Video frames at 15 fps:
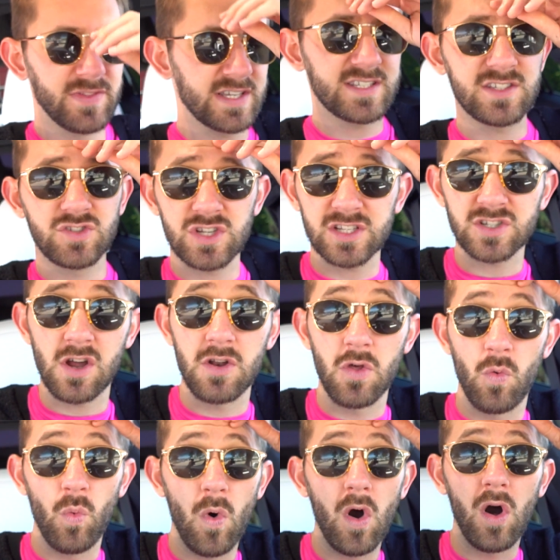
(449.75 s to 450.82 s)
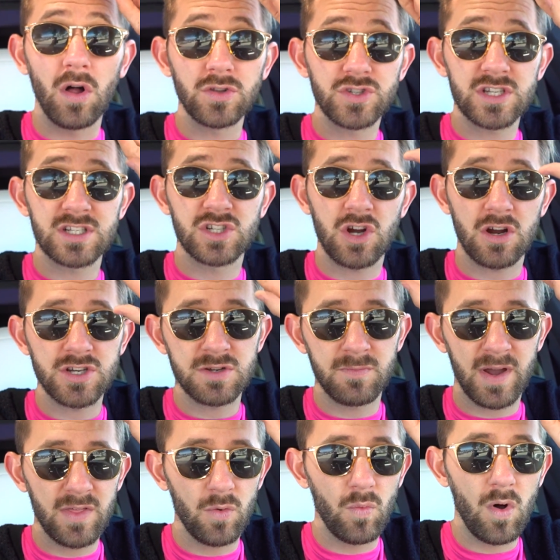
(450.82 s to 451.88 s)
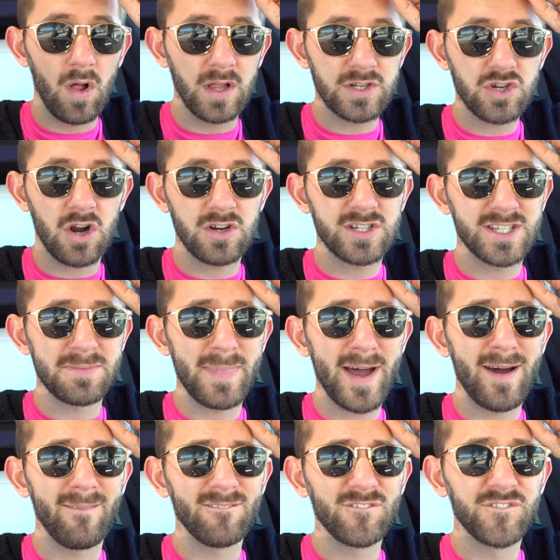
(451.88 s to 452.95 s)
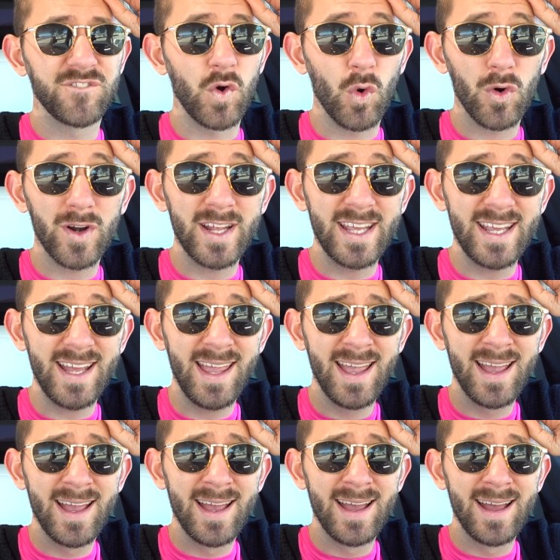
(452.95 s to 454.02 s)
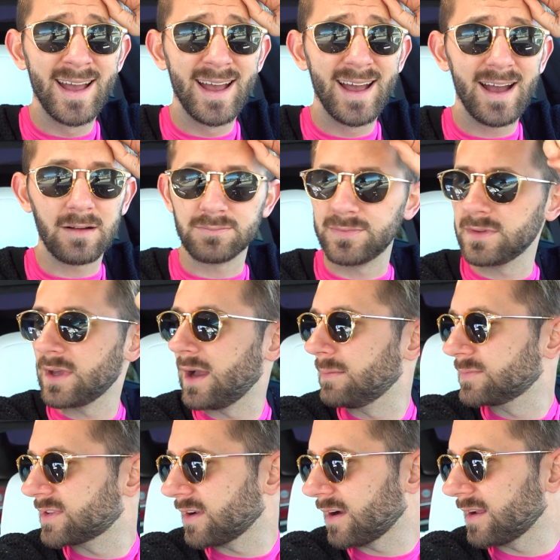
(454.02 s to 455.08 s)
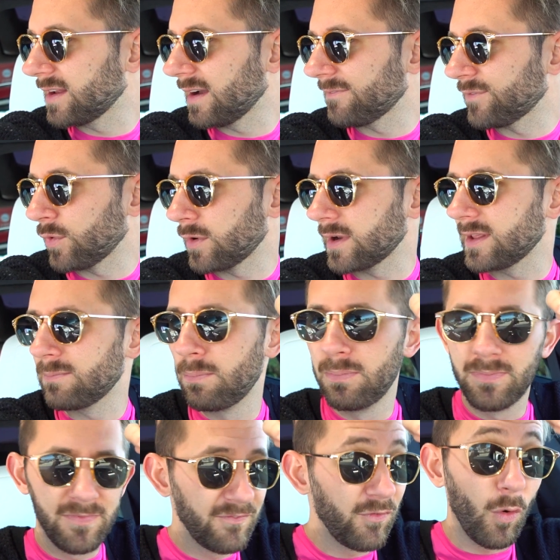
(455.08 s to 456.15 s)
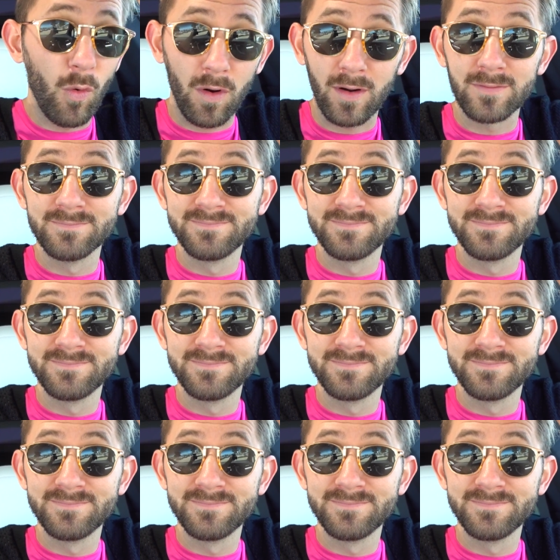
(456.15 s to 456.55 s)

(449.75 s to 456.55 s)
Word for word: this is just on the wall, just charging by the wall. It charges about forty, or, I'm sorry, not forty. Four. Four.